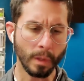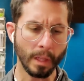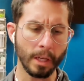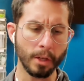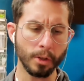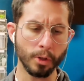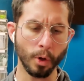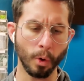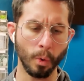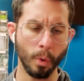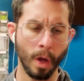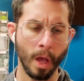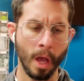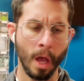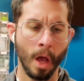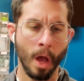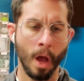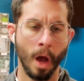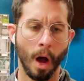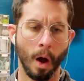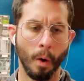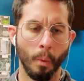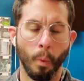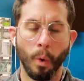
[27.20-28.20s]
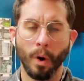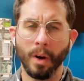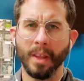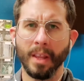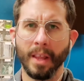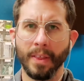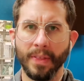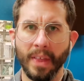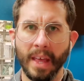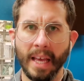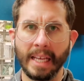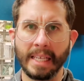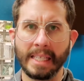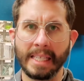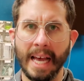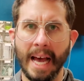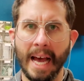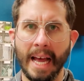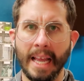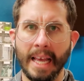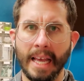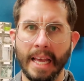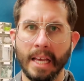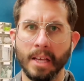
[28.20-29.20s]
So one of the things
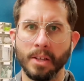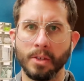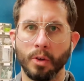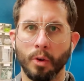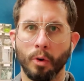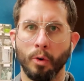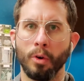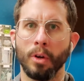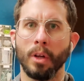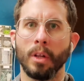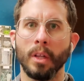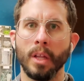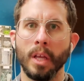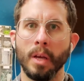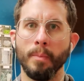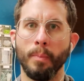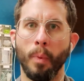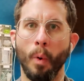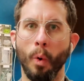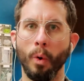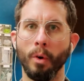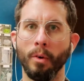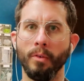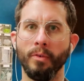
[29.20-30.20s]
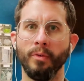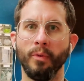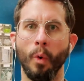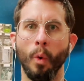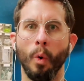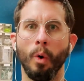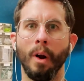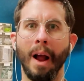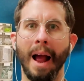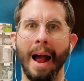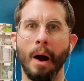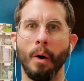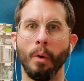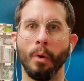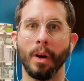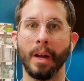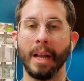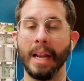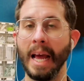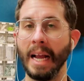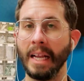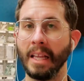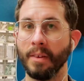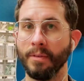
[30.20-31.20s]
that is critically important for our
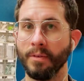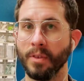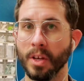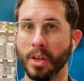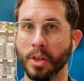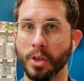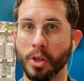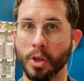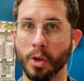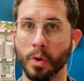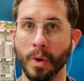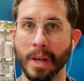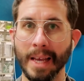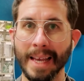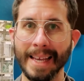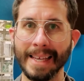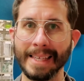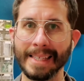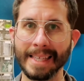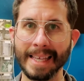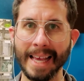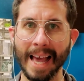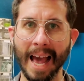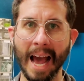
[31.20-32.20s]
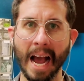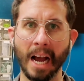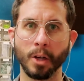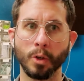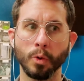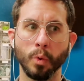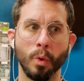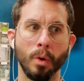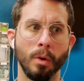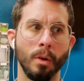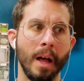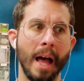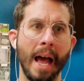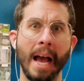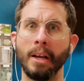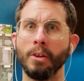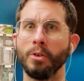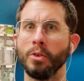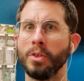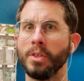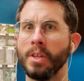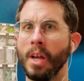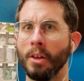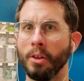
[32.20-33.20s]
connective tissue is the actual
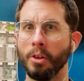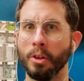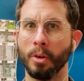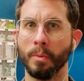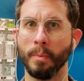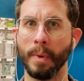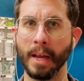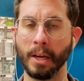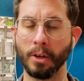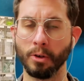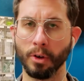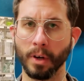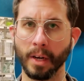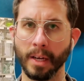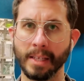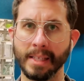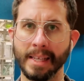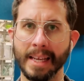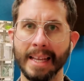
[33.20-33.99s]
extracellular matrix.